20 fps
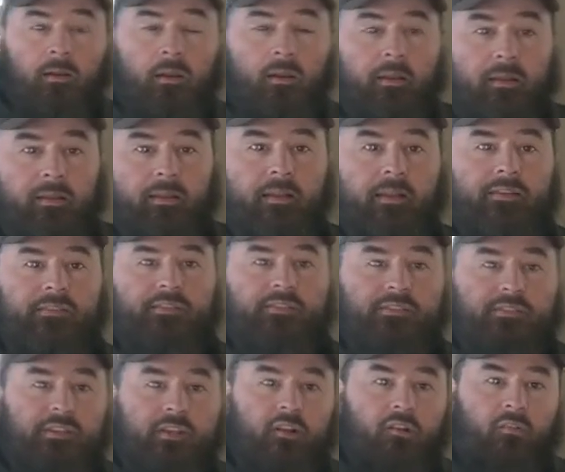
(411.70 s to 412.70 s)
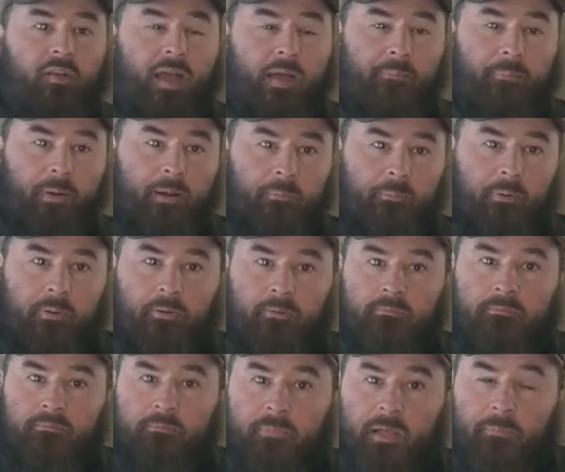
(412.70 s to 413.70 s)
All right, guys, this is going to wrap up
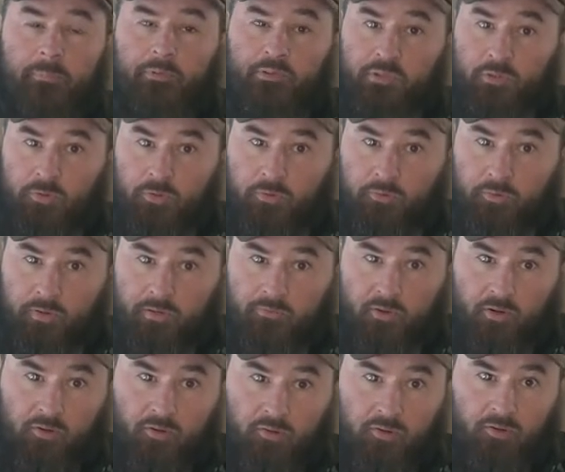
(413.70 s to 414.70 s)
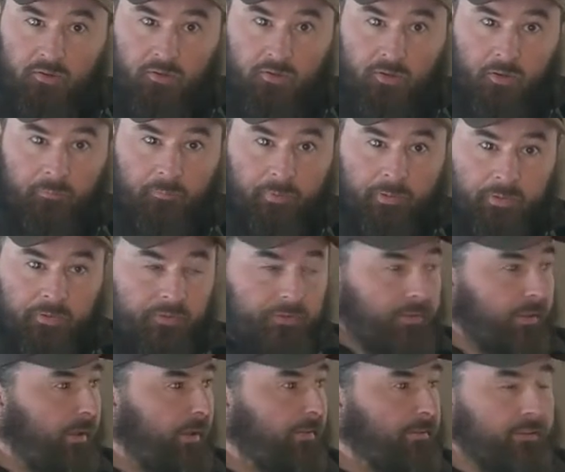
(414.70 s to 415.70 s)
episode three of our crawler hauler build.
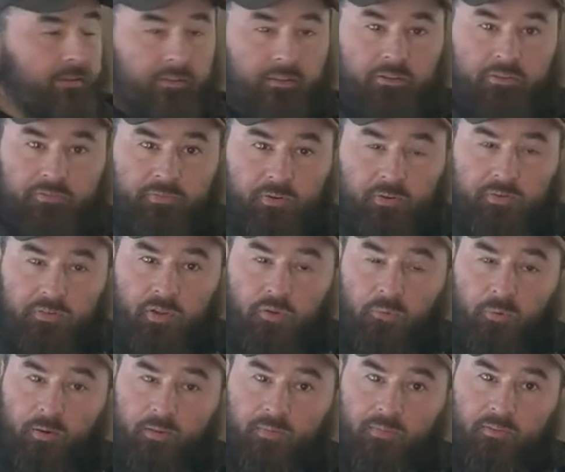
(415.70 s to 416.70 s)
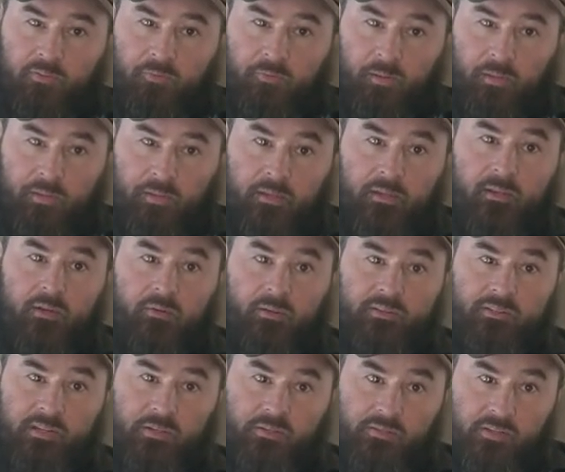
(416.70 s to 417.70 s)
Uh, I didn't get as far as I wanted this week. I know I
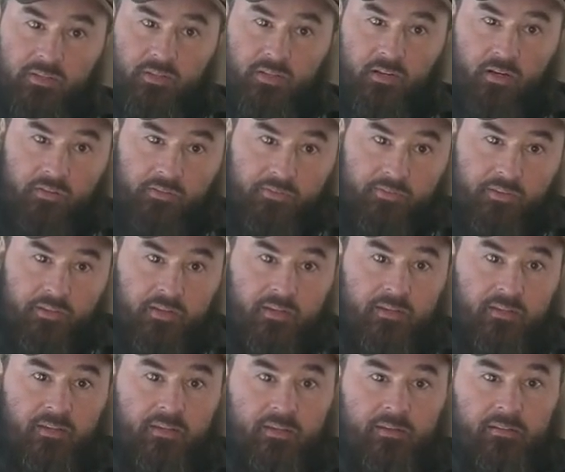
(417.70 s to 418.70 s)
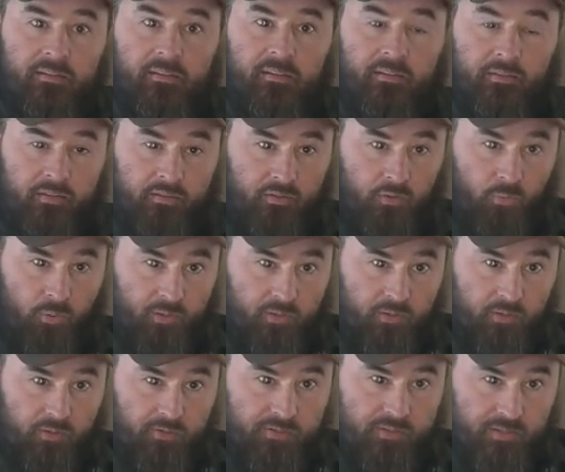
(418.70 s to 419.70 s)
said I was going to get all the skinning done, get the
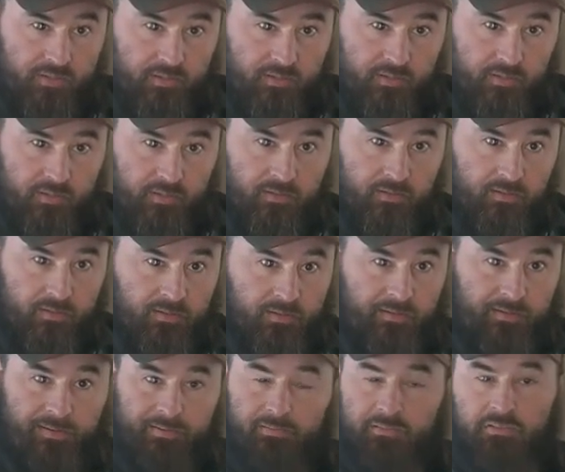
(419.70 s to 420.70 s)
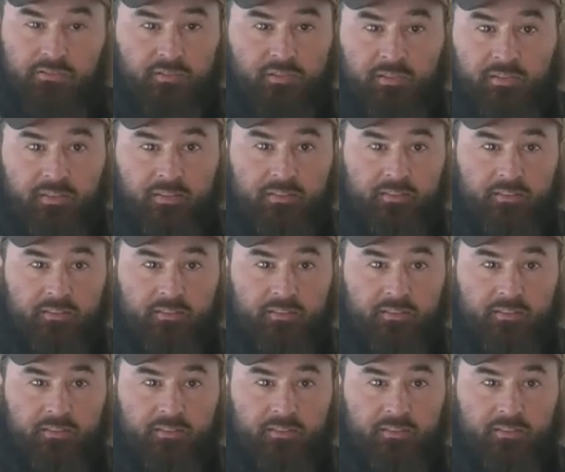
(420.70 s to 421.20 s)
windows in. Uh, I just didn't